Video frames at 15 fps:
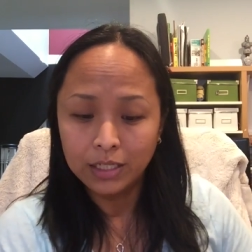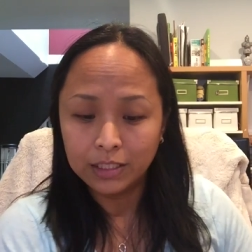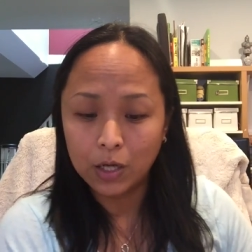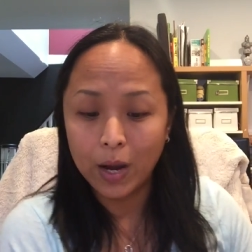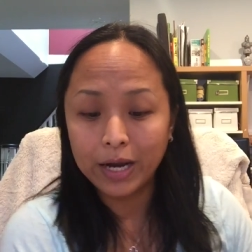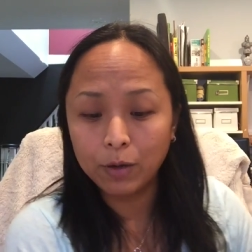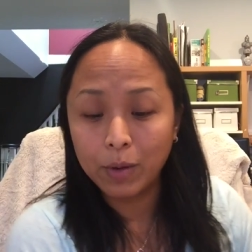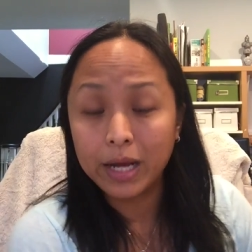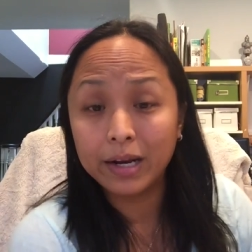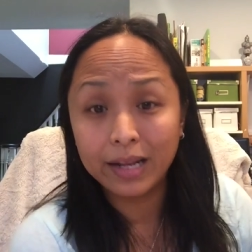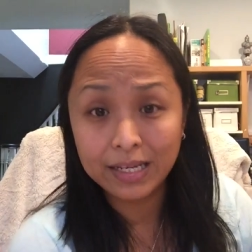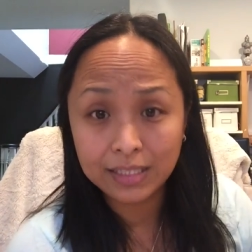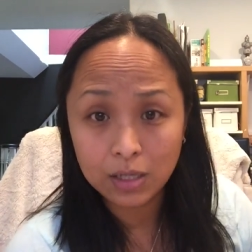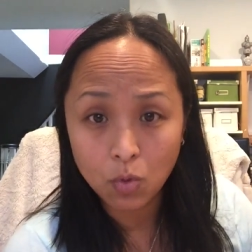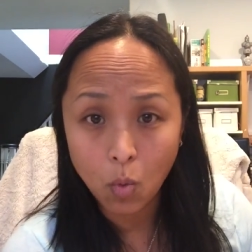So anyway,
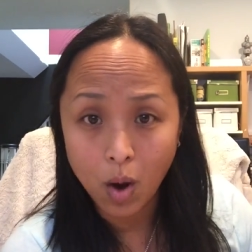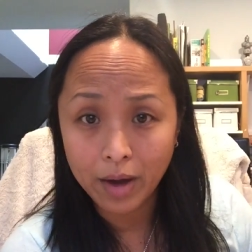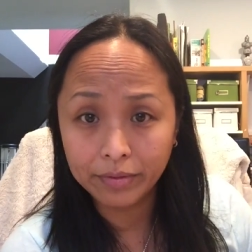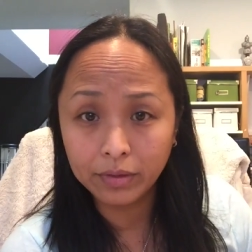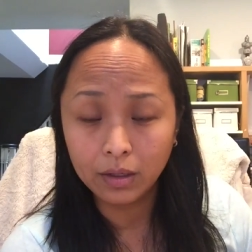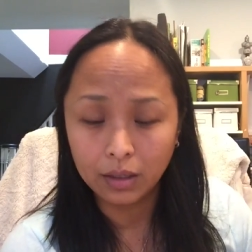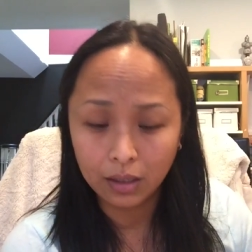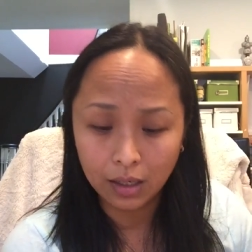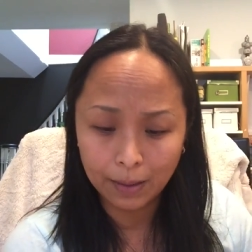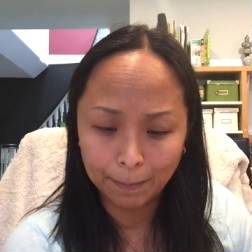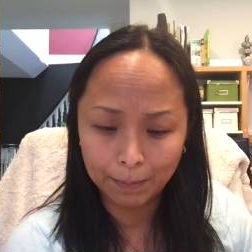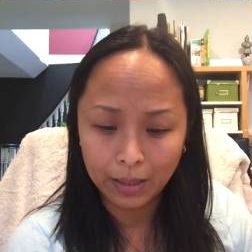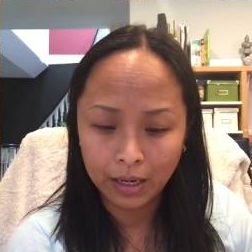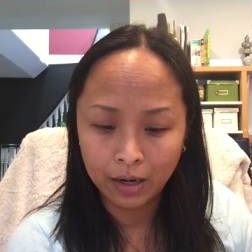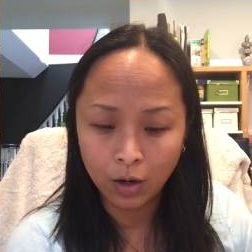lesson 1,
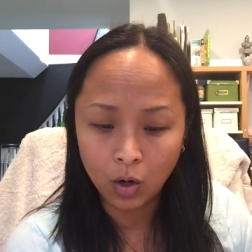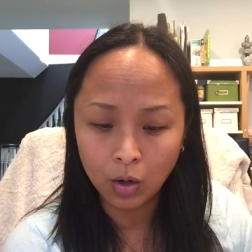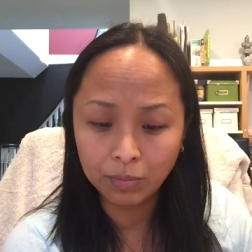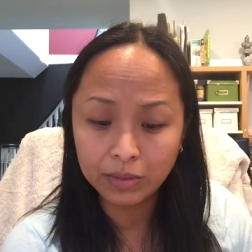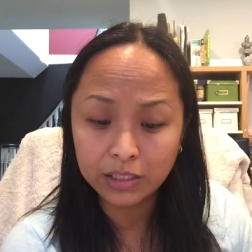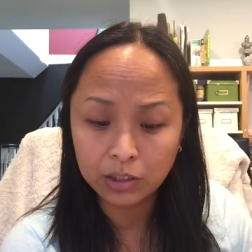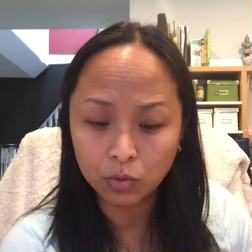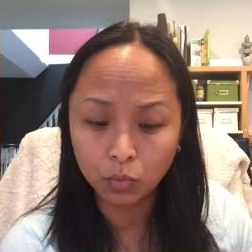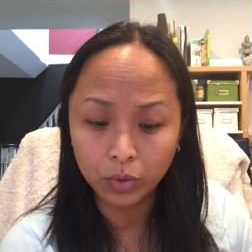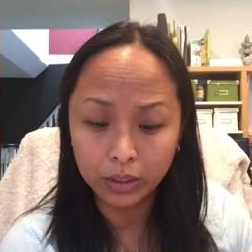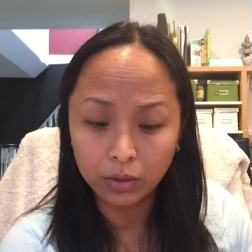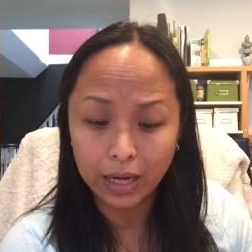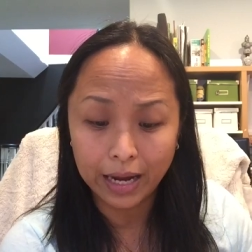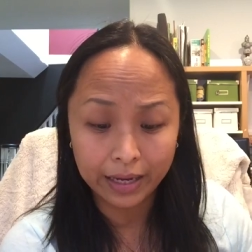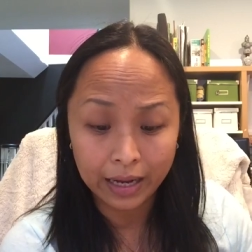I hope this
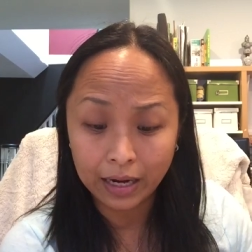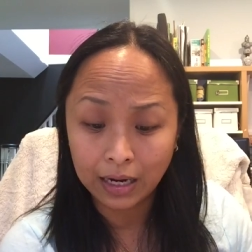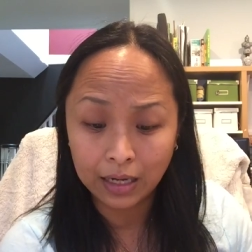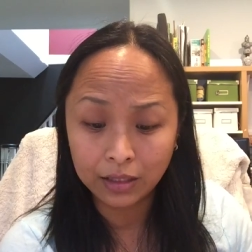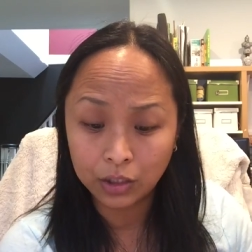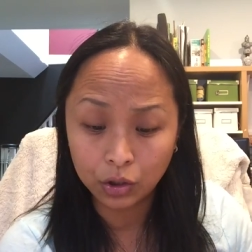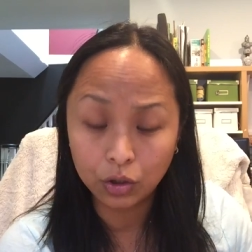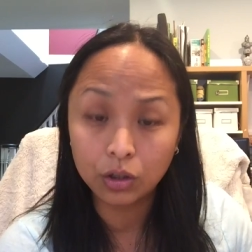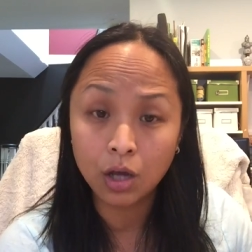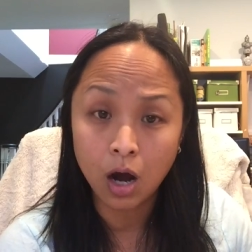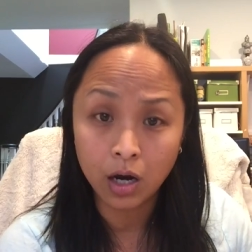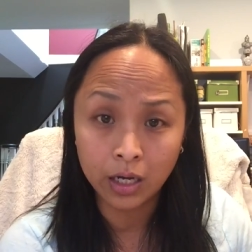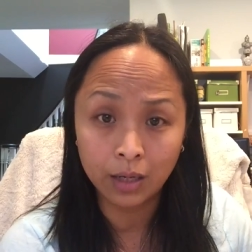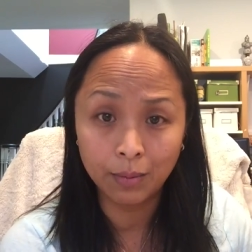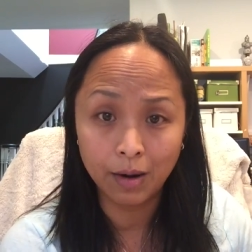week I can continue
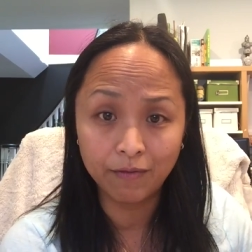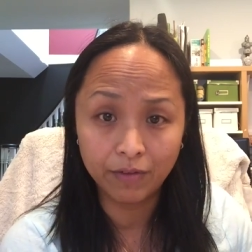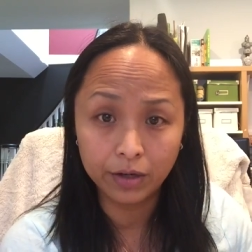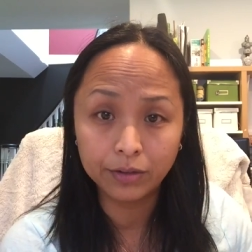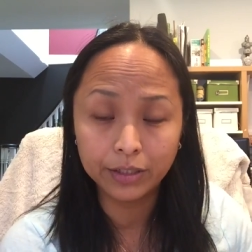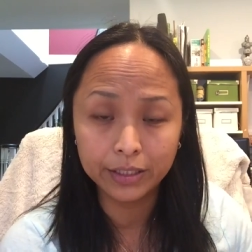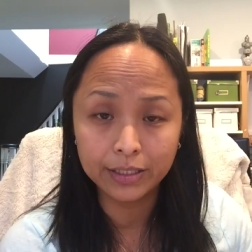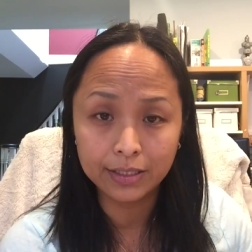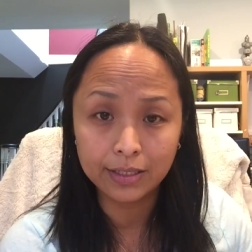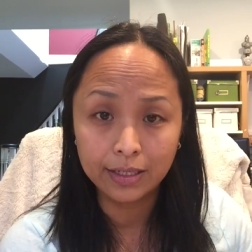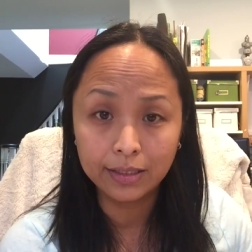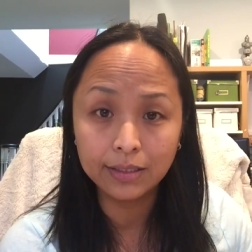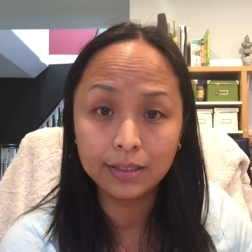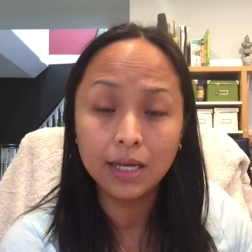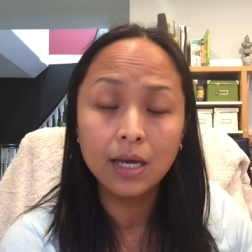talking about various
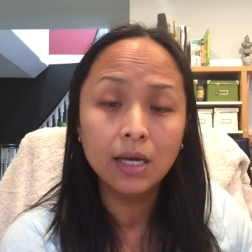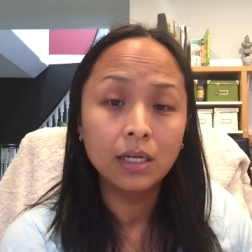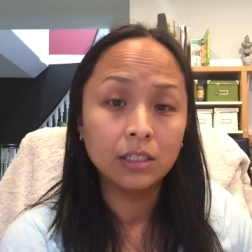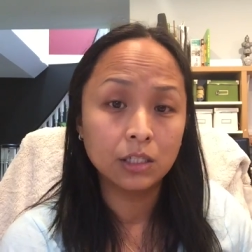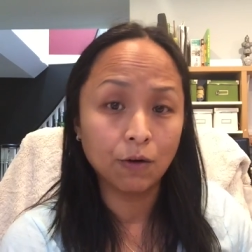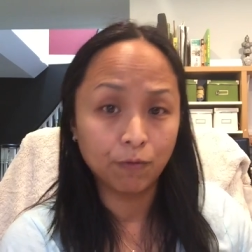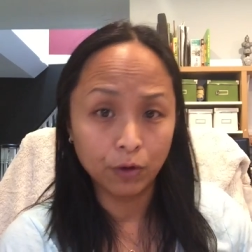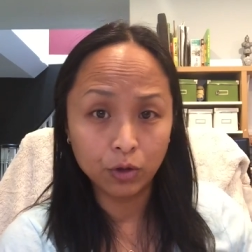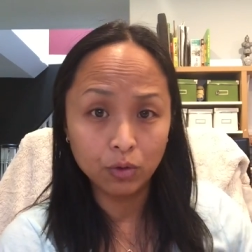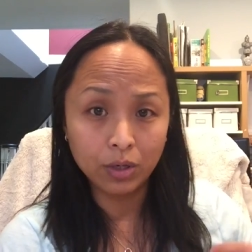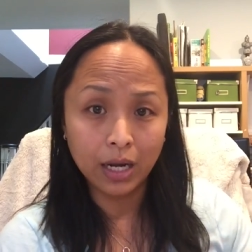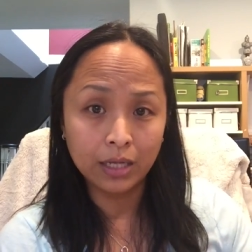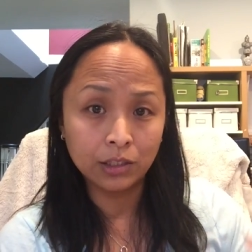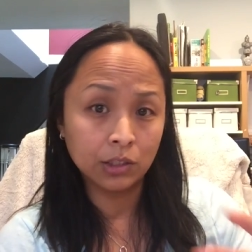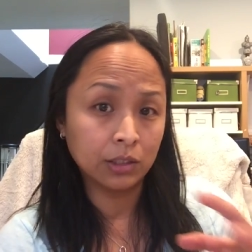things. So for you
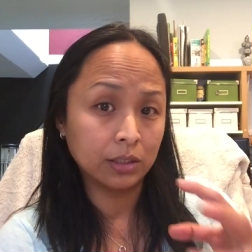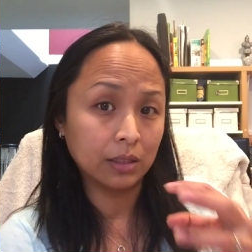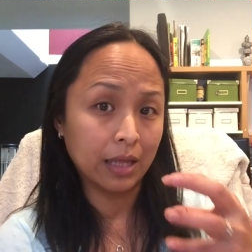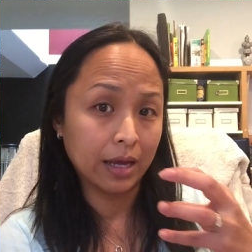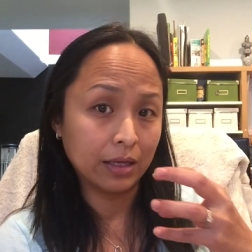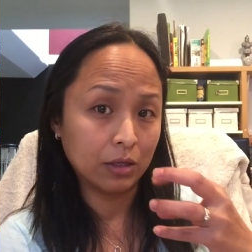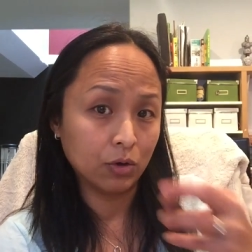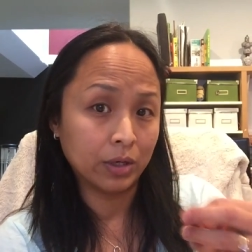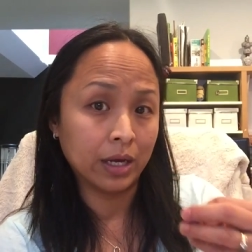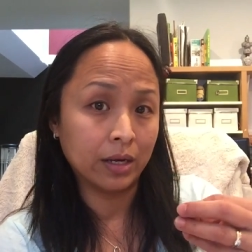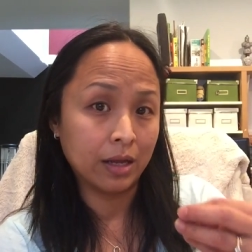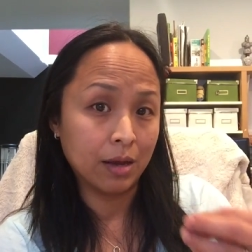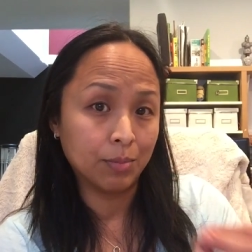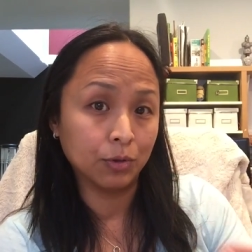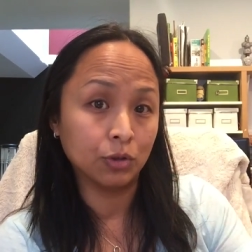guys, that you can
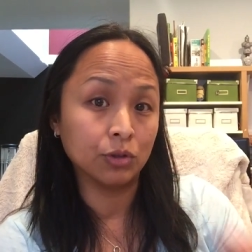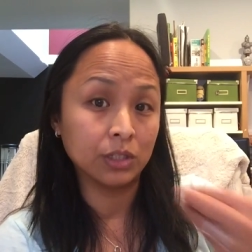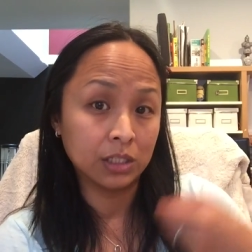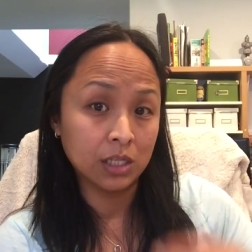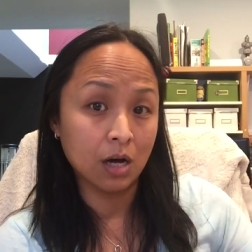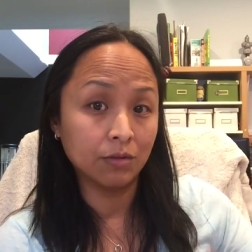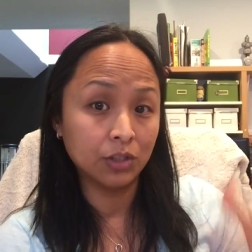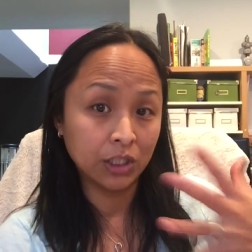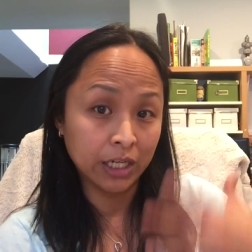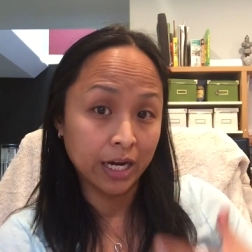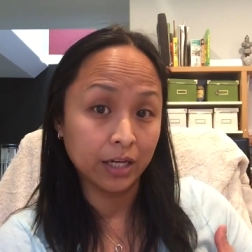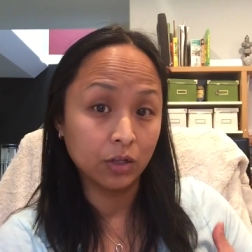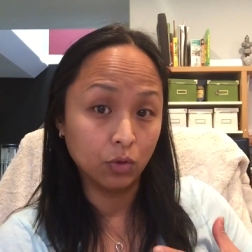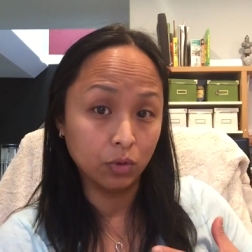able to self-check